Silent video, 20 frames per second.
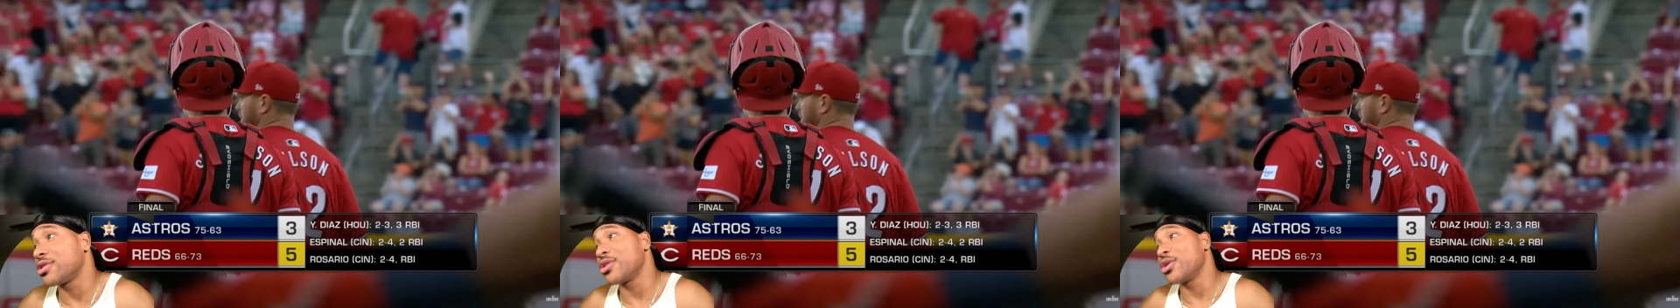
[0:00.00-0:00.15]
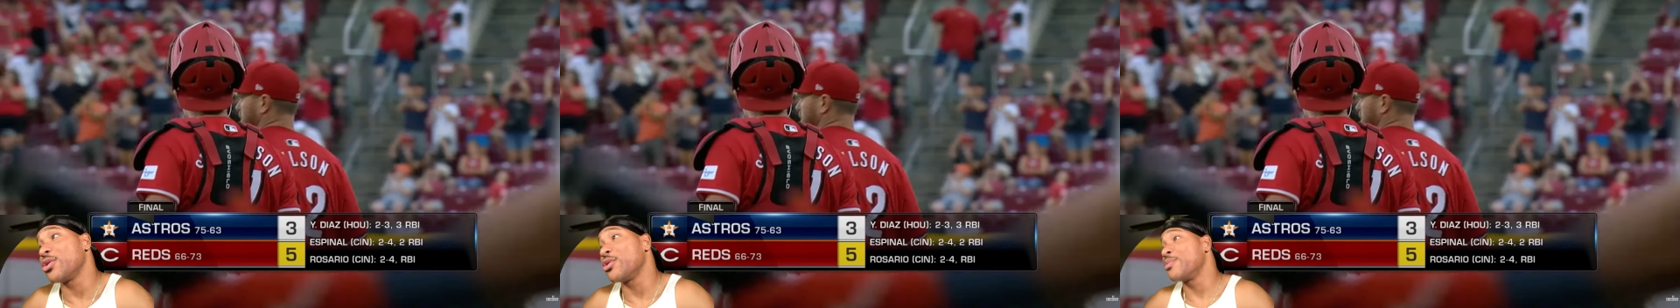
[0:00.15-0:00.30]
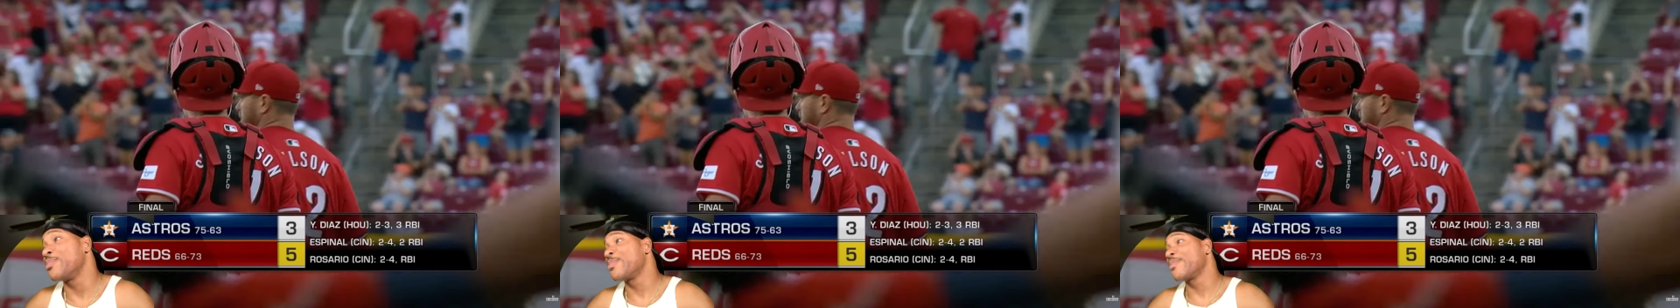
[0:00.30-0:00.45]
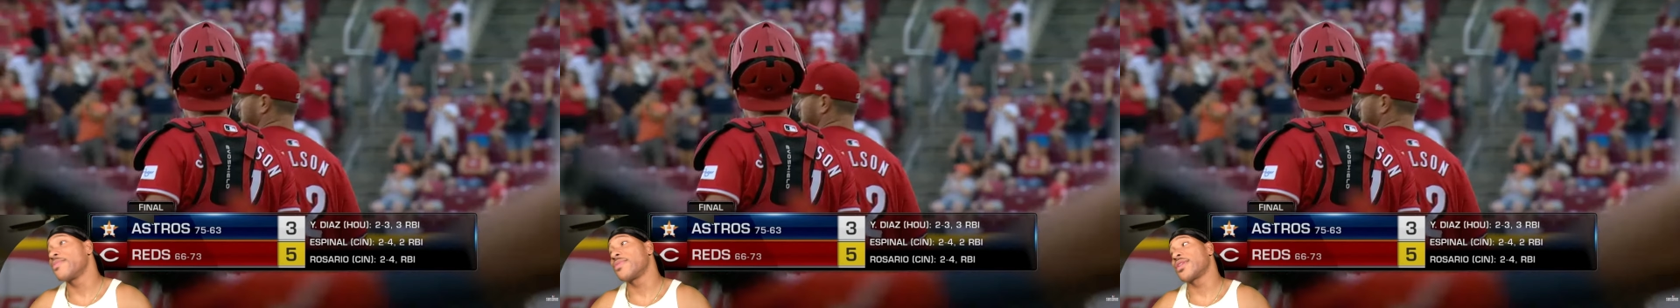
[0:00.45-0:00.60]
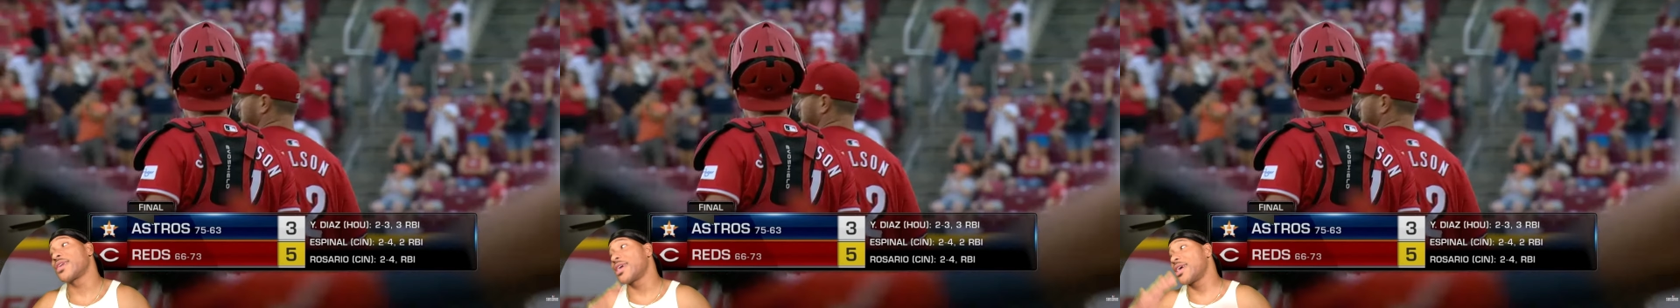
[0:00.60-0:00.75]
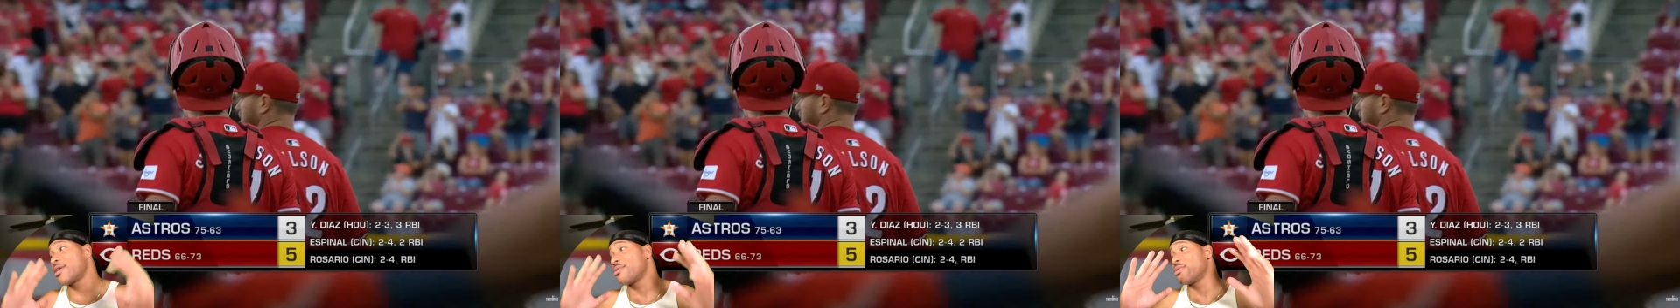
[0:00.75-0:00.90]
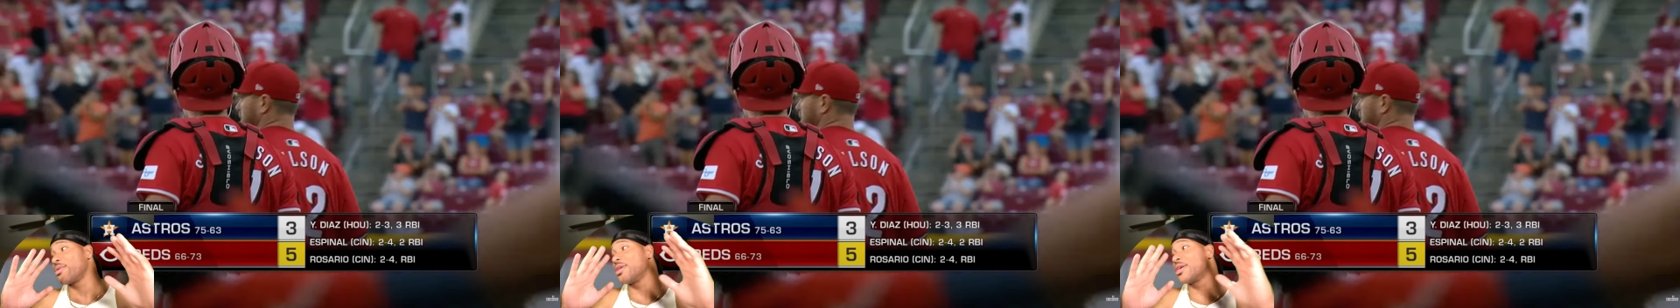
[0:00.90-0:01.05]
so
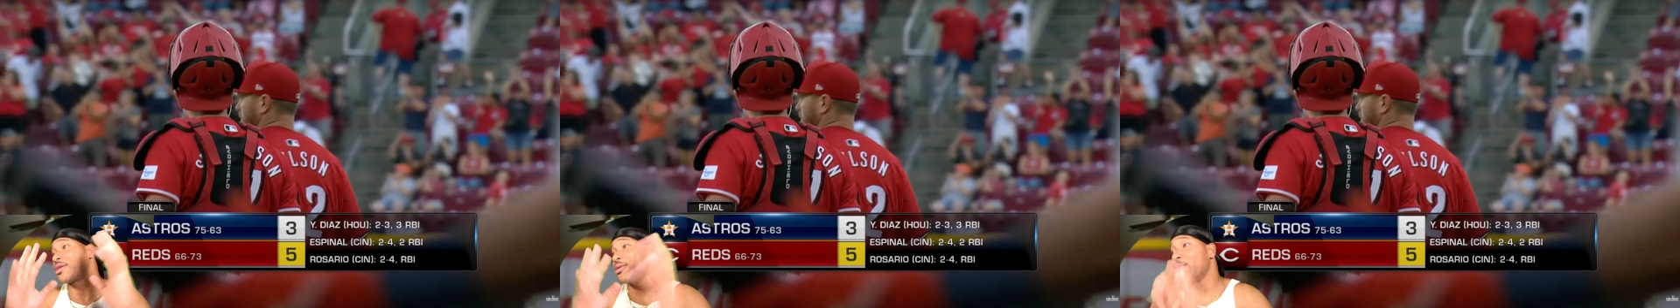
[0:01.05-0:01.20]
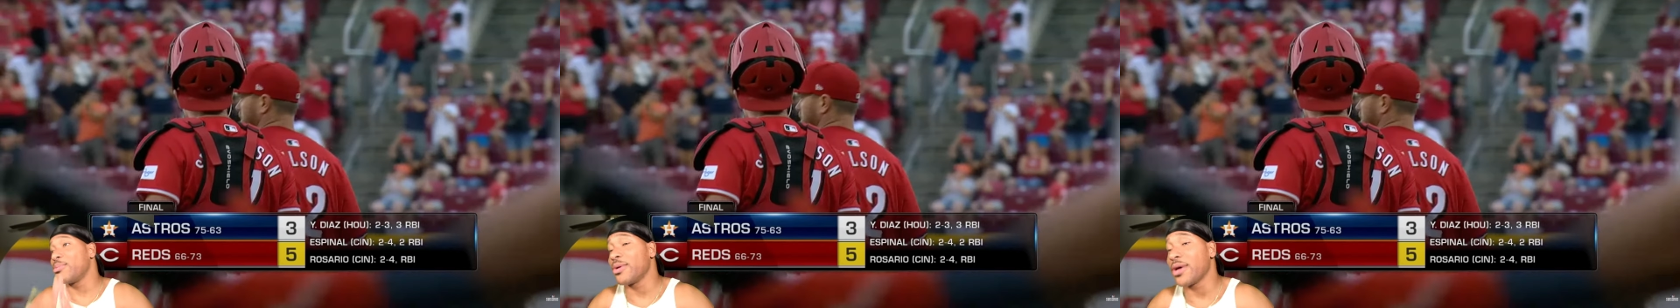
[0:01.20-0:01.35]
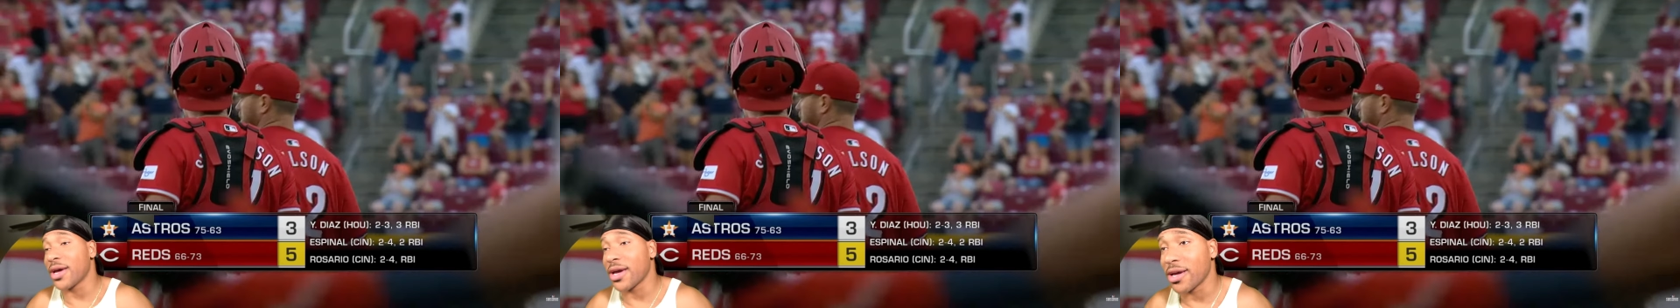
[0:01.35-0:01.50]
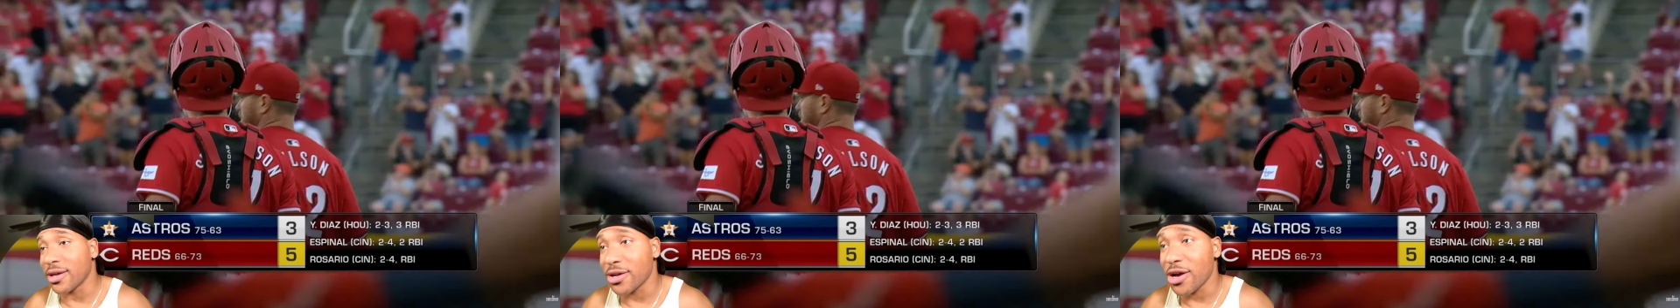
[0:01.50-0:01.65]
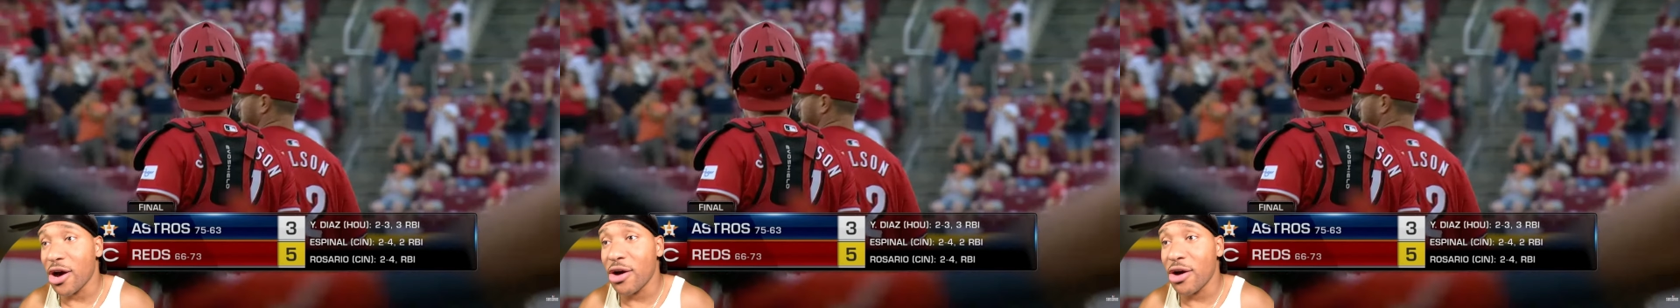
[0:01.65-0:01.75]
can't really complain.